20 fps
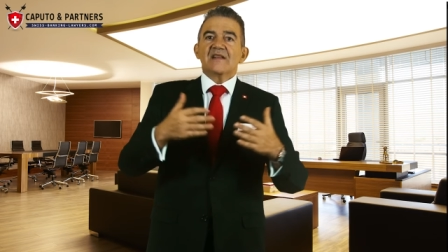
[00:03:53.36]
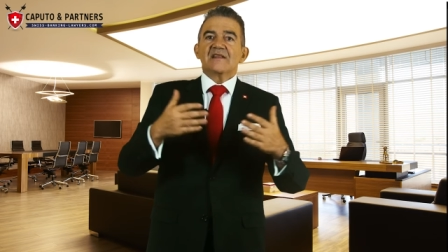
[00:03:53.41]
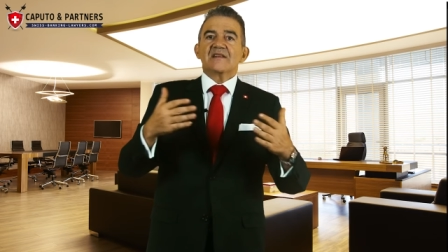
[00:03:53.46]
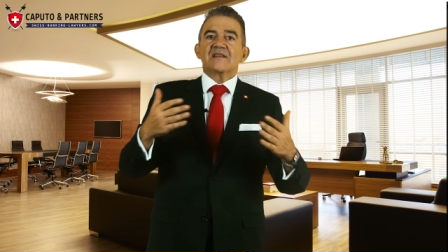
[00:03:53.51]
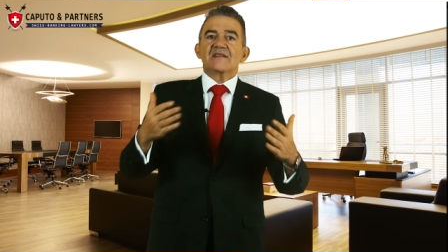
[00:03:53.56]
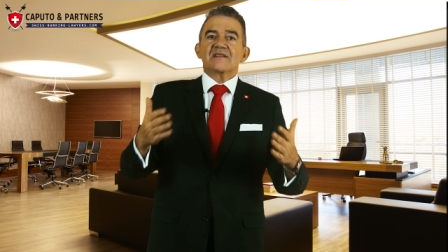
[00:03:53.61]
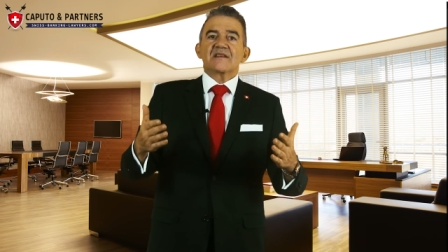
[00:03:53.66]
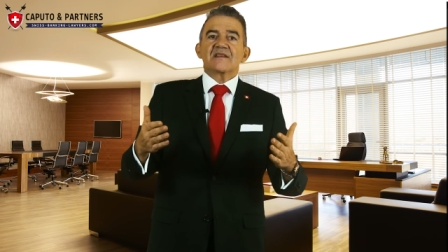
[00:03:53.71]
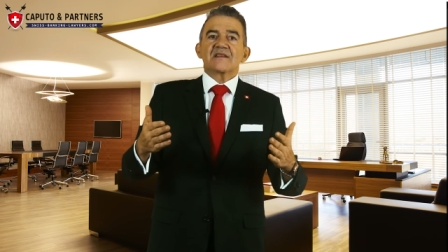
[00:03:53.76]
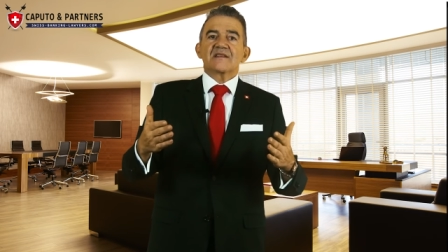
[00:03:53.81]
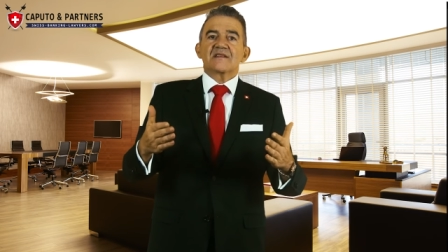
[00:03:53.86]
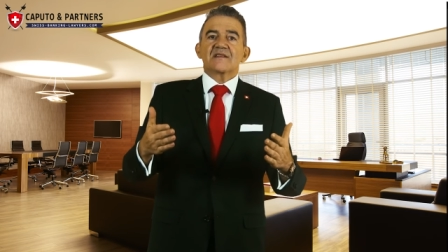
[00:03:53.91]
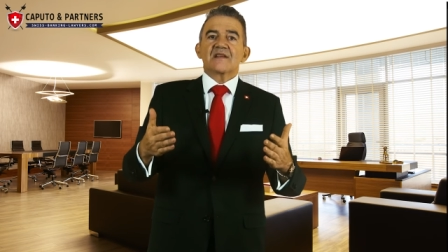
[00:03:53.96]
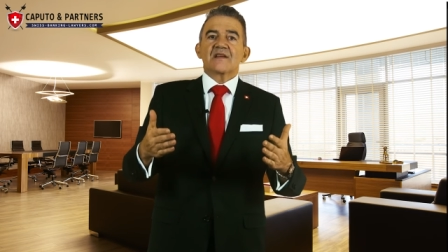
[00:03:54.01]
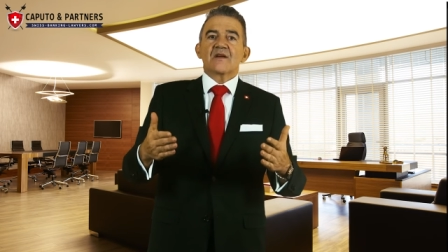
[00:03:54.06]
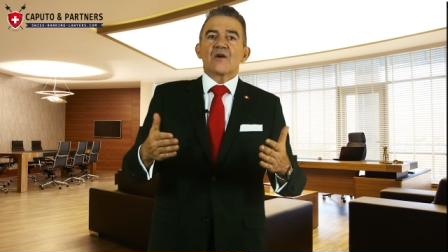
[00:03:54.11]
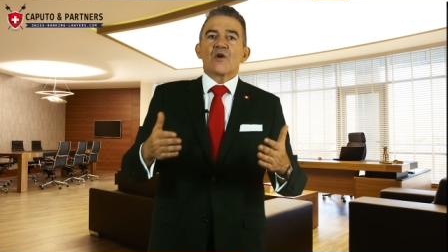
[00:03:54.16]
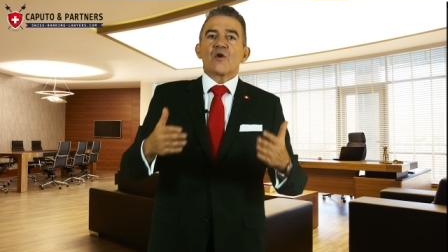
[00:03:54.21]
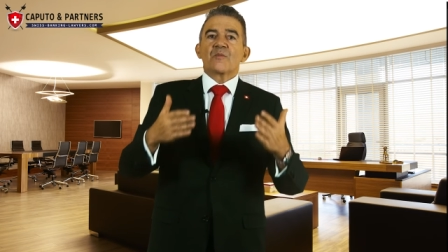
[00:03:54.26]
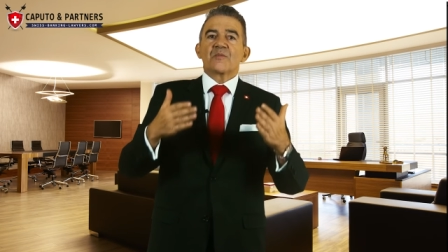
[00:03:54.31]
this is
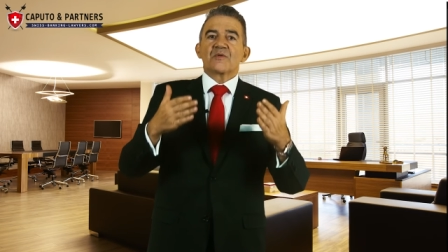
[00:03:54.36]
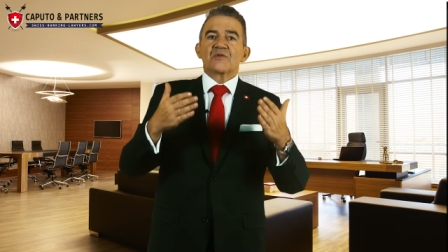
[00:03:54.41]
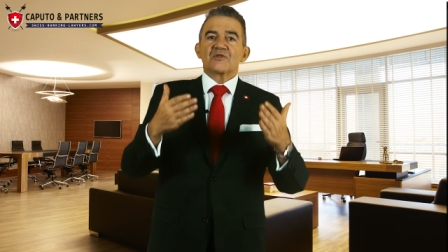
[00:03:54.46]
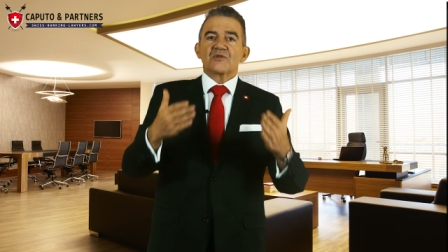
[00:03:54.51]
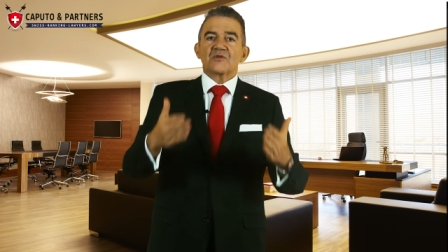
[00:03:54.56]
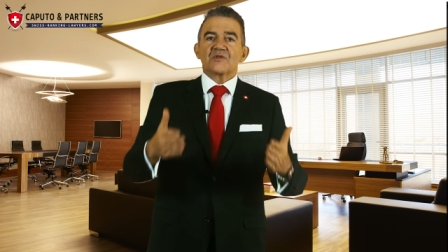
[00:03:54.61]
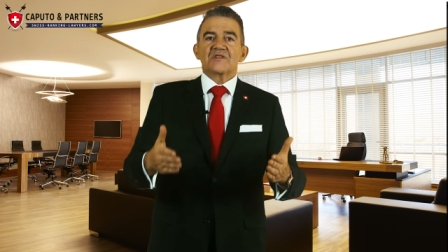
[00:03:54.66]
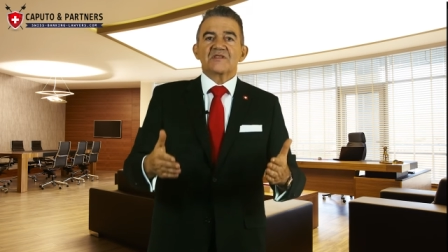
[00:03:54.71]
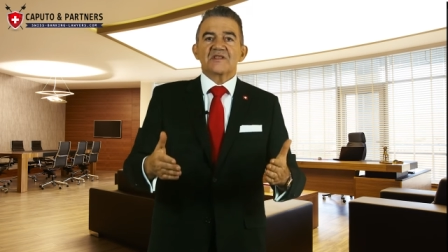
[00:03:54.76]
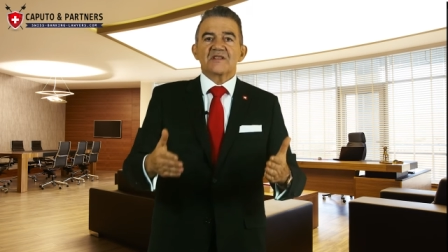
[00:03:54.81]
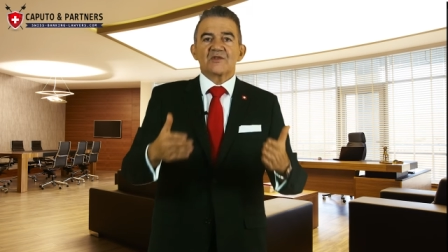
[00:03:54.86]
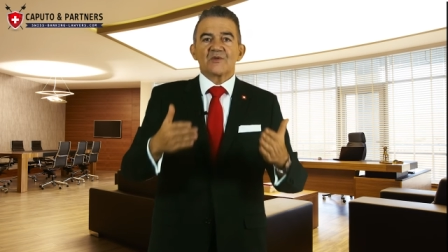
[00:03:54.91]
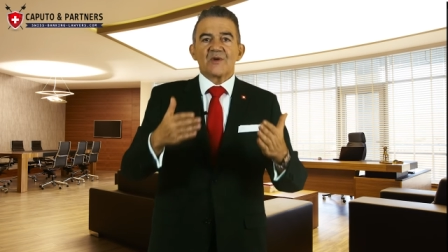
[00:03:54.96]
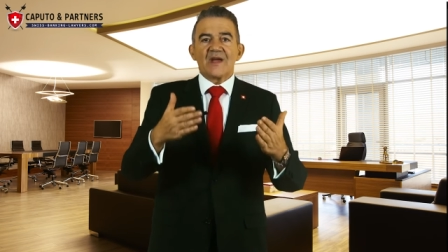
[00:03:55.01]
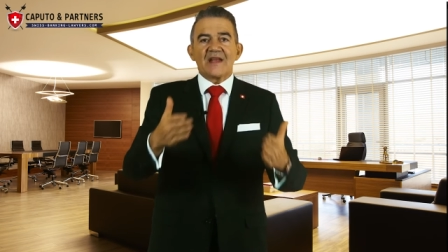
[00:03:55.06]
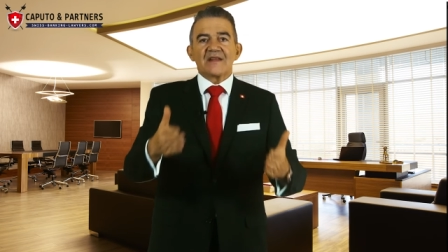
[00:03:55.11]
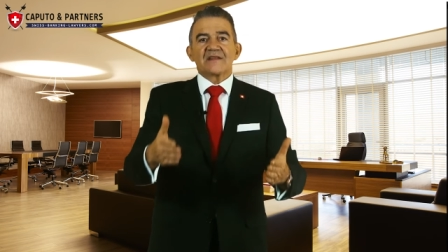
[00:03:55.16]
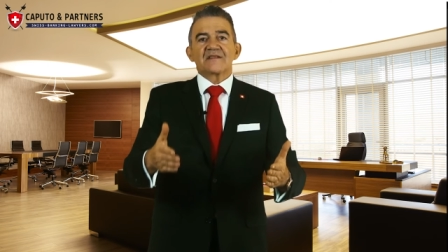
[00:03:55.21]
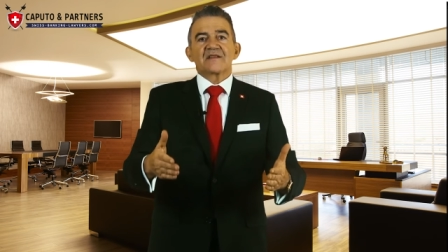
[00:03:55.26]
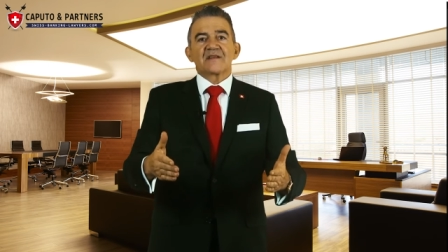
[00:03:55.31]
the opportunity to
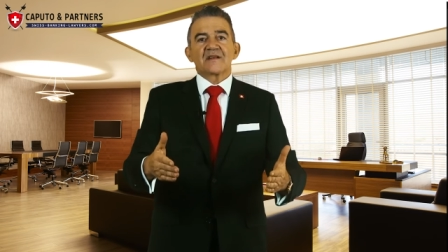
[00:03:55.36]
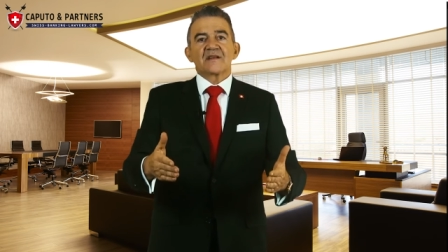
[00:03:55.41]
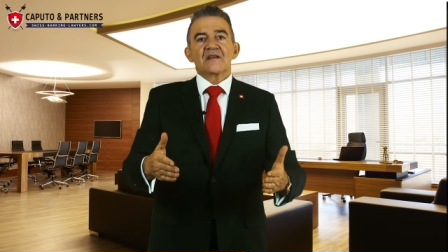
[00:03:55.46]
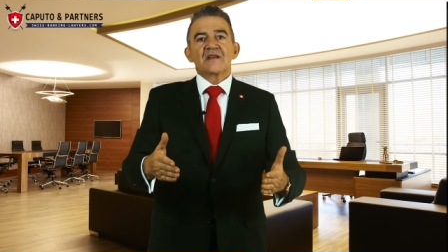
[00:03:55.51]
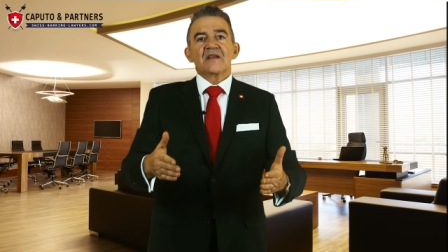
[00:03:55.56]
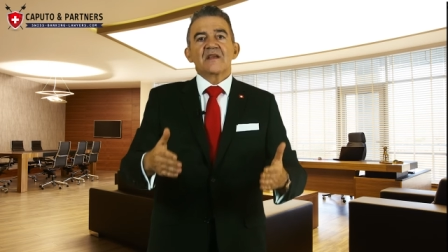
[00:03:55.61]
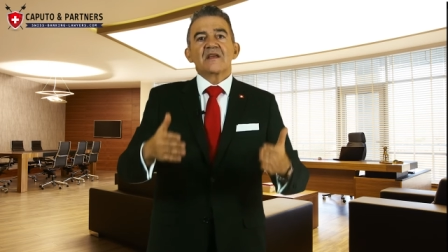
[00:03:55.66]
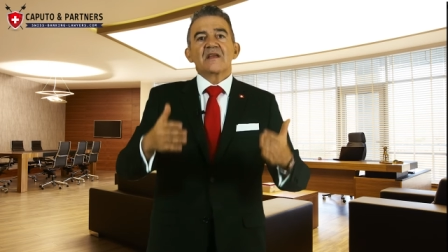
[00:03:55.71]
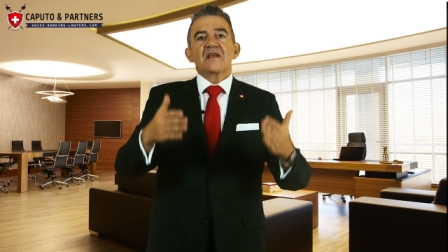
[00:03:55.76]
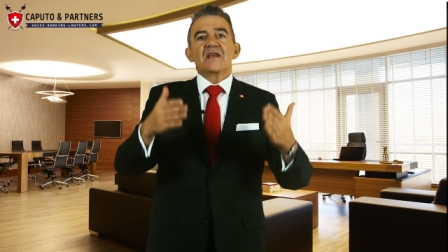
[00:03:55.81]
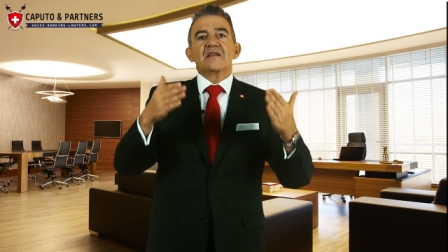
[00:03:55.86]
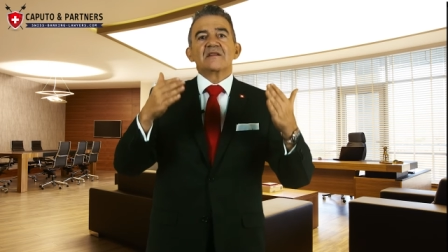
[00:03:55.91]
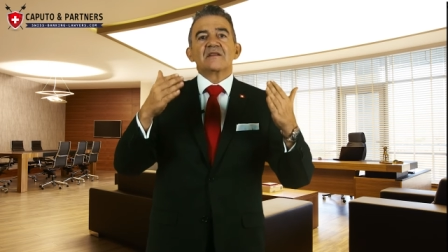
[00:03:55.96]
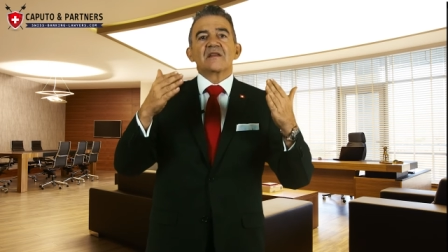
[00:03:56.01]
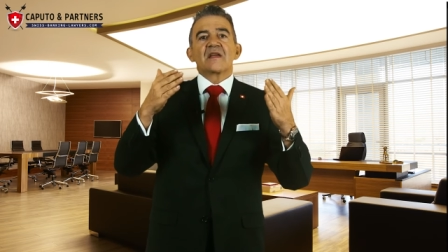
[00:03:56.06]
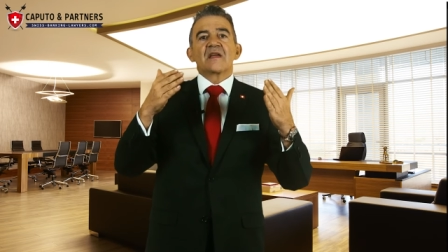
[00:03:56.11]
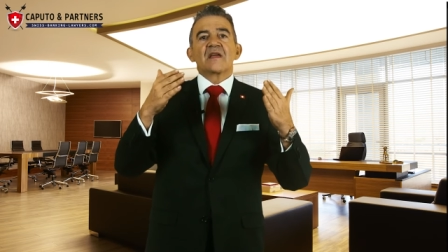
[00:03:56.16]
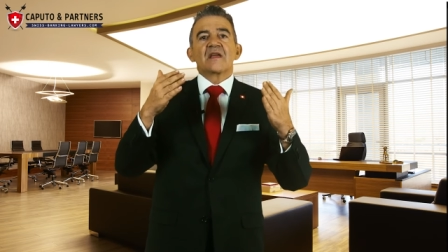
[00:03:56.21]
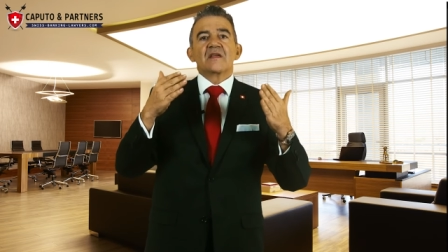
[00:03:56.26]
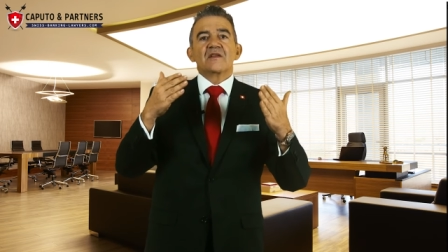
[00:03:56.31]
enter in
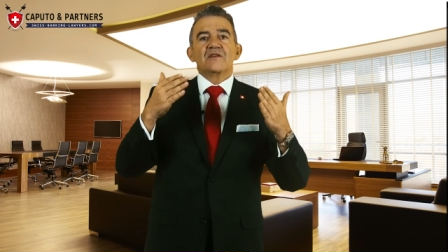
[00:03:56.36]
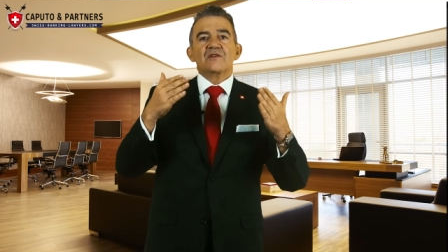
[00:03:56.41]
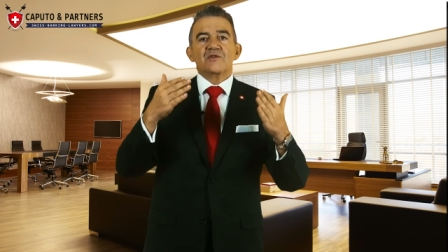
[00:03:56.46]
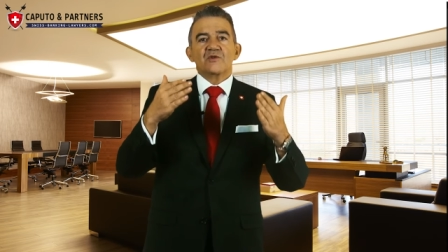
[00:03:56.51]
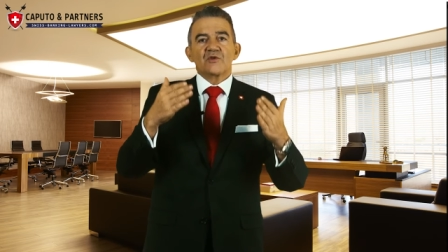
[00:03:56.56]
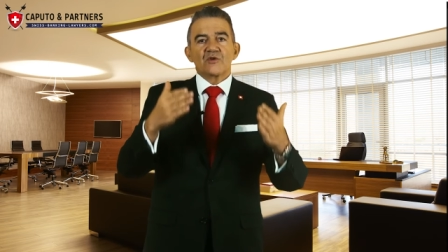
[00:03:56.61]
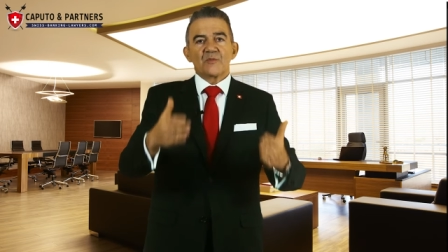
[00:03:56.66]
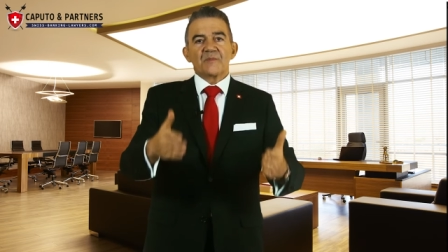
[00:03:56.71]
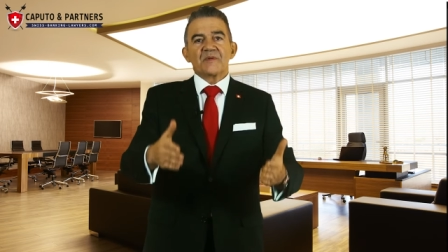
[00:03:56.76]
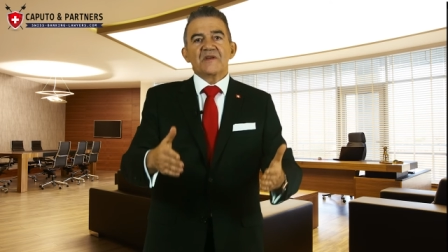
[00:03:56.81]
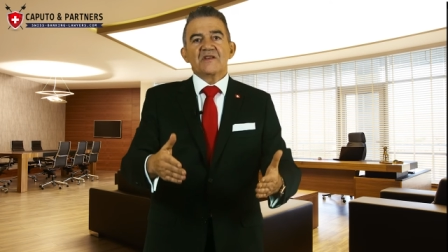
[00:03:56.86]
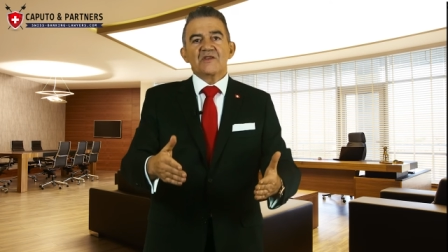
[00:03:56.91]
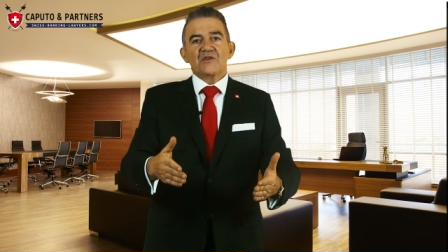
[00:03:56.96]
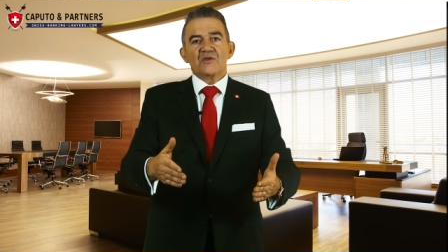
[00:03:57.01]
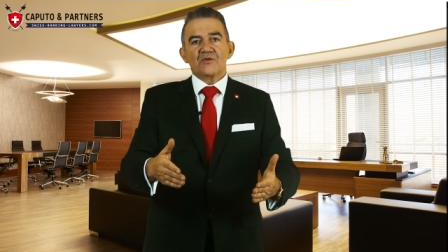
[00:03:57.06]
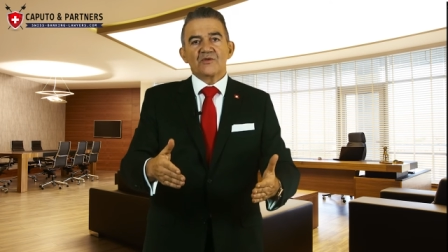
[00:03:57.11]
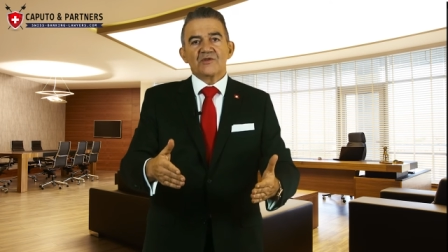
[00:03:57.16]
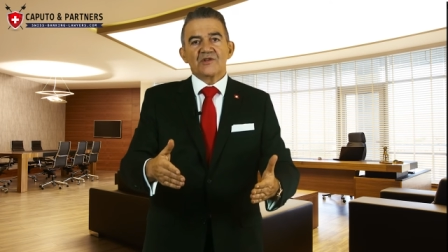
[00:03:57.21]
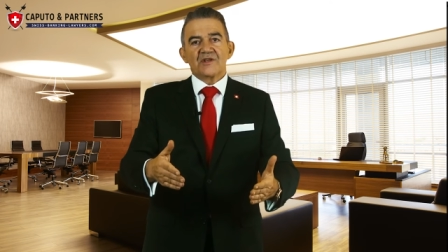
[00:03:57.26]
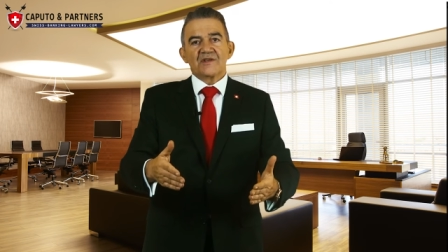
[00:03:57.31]
the European
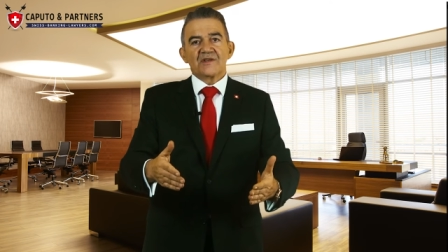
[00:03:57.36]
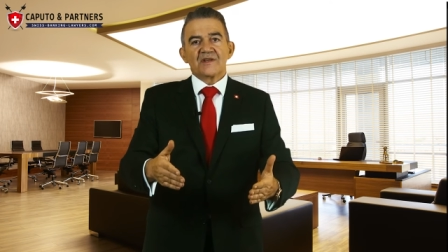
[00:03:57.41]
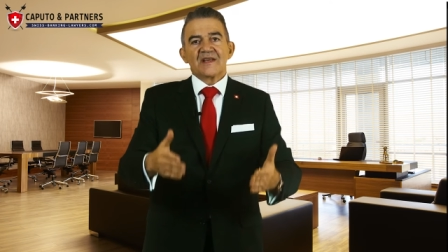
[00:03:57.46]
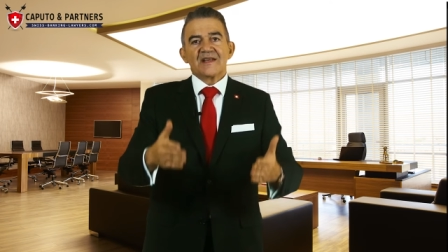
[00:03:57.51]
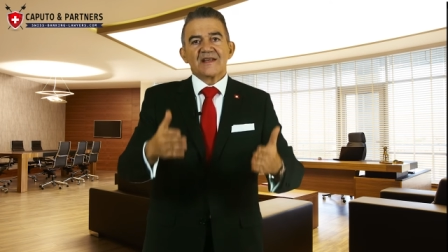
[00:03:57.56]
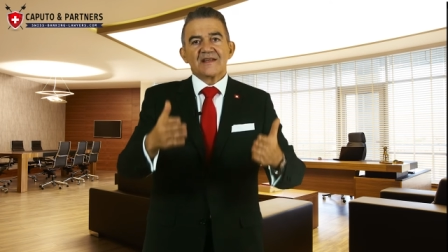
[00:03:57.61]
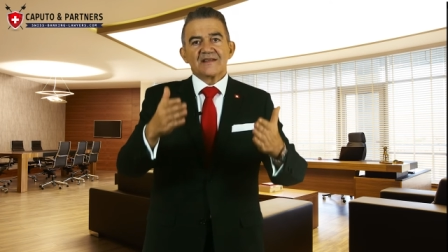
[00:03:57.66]
Union,